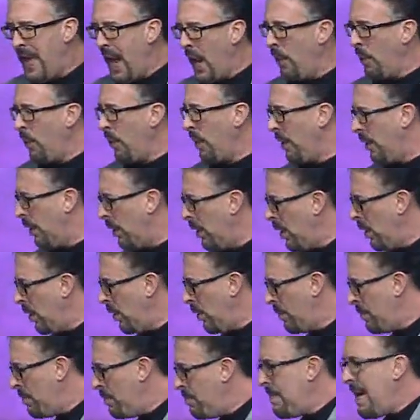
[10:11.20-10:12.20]
There were
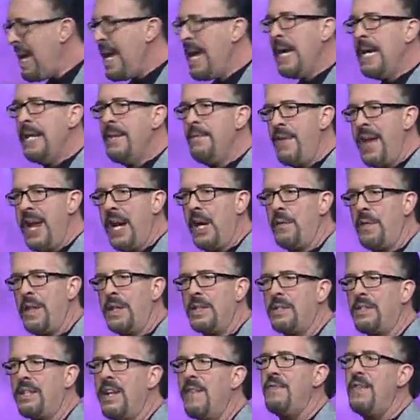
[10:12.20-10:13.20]
men there
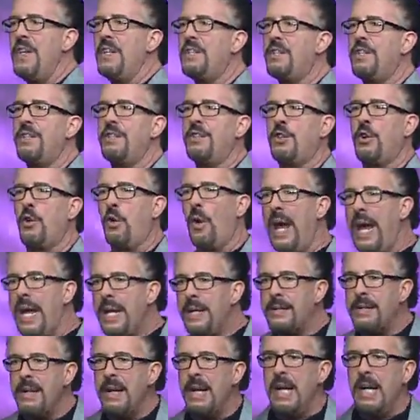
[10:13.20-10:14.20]
that said, "This is
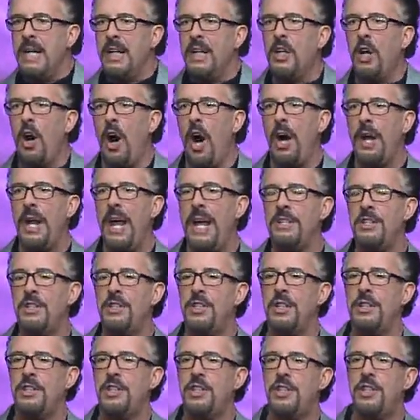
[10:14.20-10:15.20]
great. God
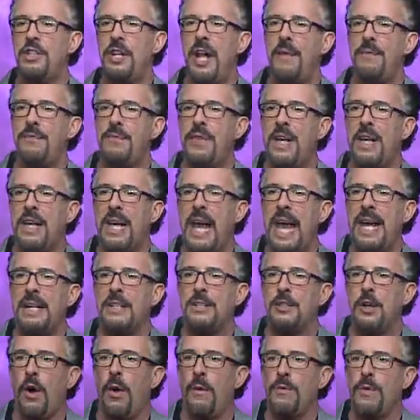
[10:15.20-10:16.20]
has just shut the
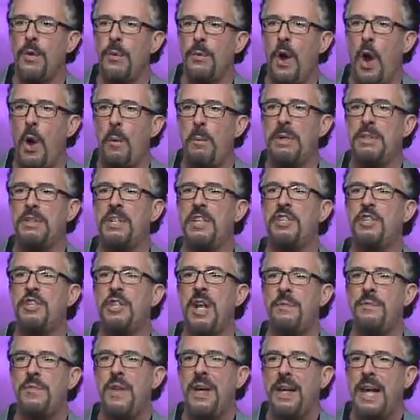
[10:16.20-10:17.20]
gates on the Romans. He
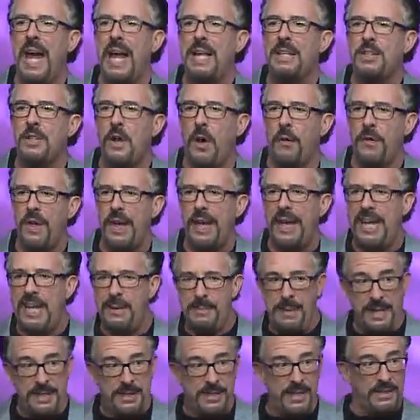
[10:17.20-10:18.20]
shut the gates on the
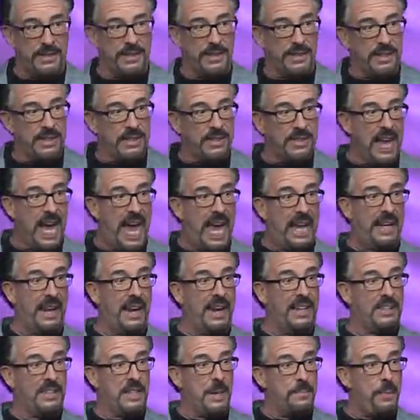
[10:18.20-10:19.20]
enemies. This is a sign.
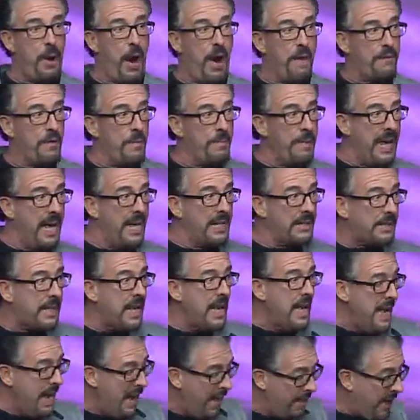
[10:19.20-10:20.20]
Let us depart from
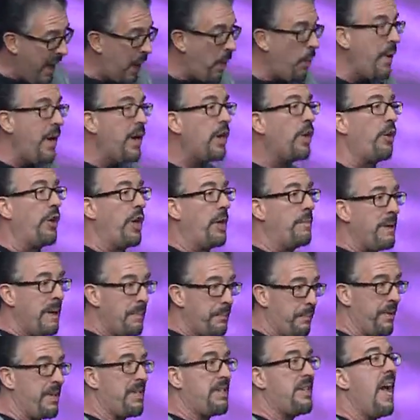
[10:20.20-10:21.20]
hence," that we're going to
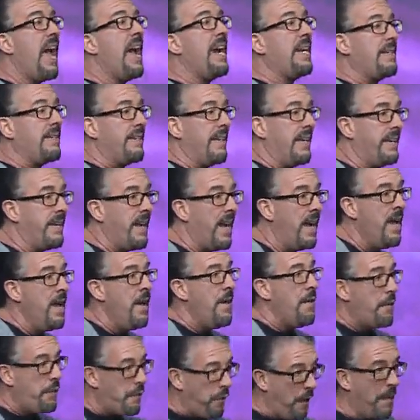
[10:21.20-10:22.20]
be protected
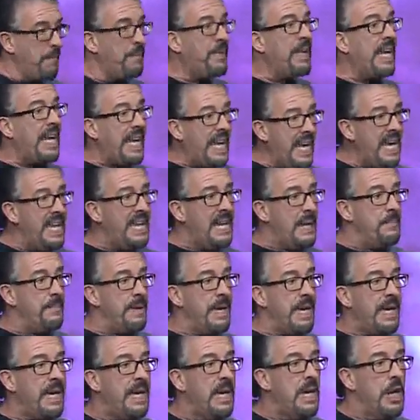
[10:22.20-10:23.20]
from the
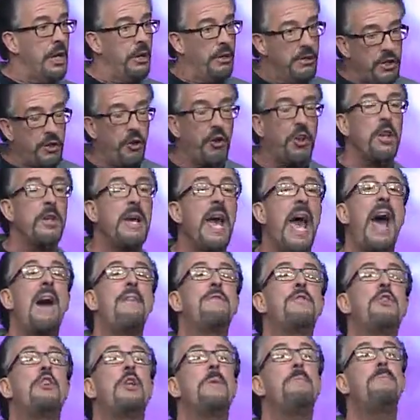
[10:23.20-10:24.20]
enemy who's going to
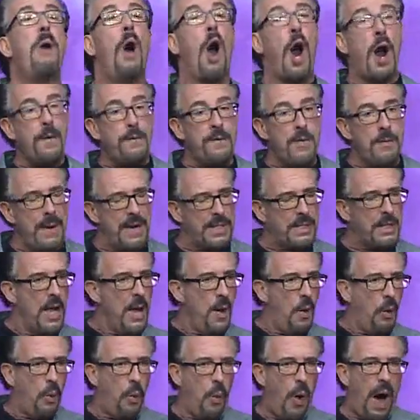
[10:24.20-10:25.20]
have to depart from us.
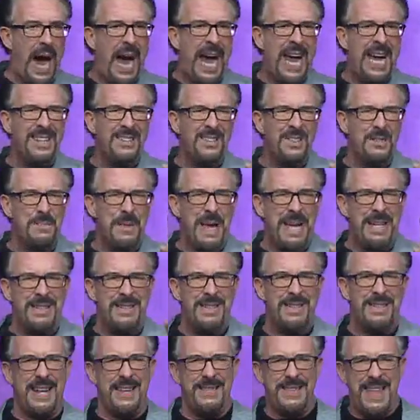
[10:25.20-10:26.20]
Wise
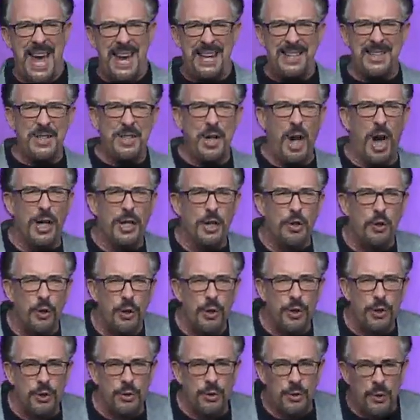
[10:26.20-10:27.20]
men said that is not
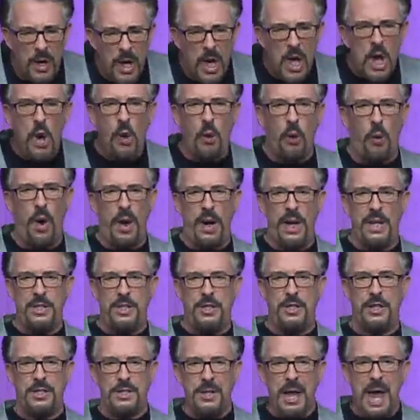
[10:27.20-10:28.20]
true. What
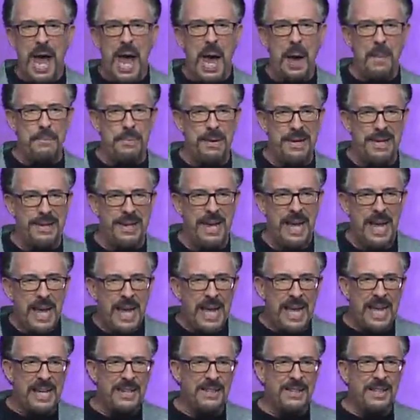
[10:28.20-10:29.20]
has just happened
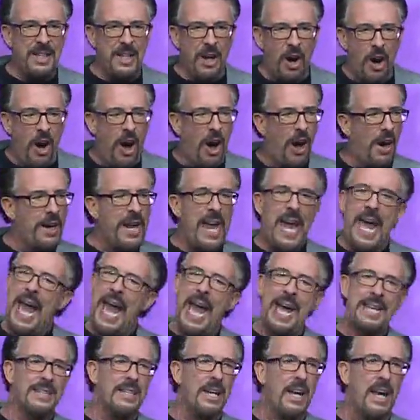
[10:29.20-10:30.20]
is God
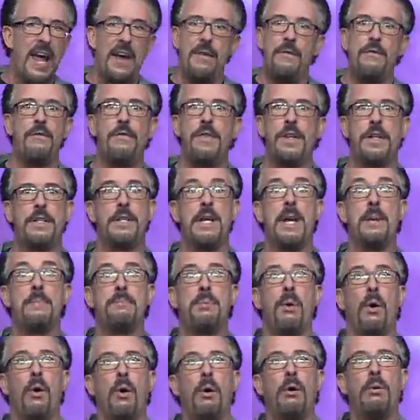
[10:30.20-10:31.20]
has left the
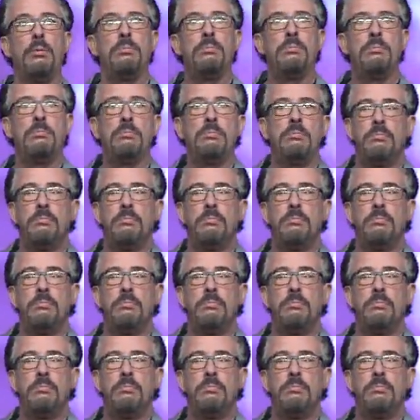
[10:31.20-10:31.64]
temple.